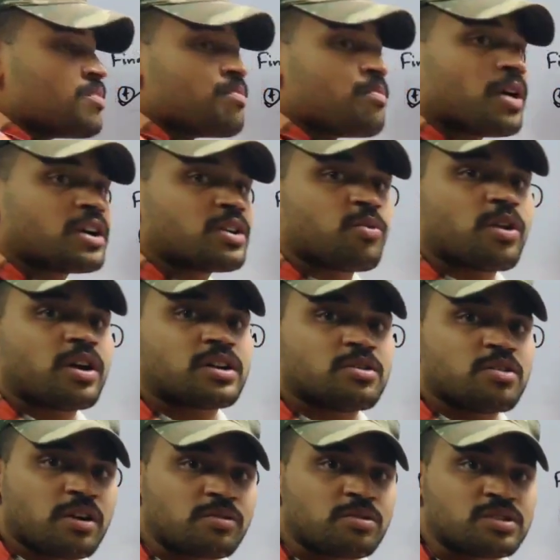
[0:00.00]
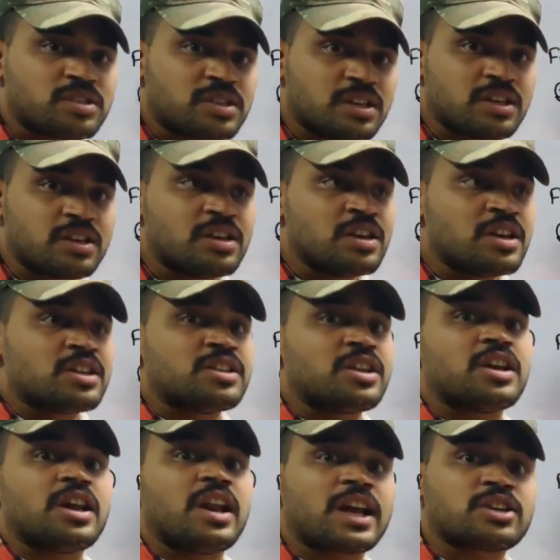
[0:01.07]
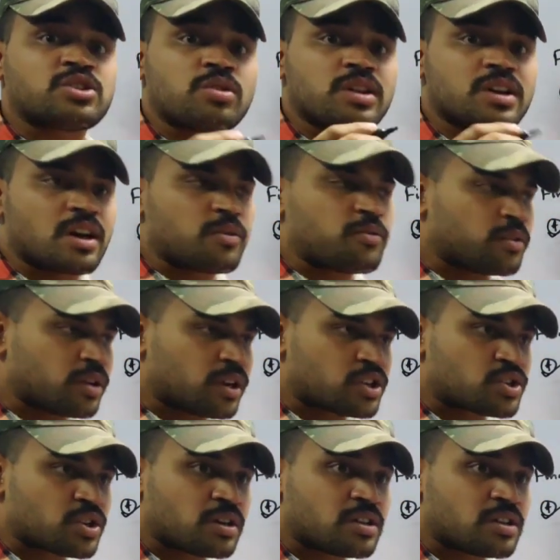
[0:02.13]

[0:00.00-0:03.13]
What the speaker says: But what you have to see, the electronic configuration.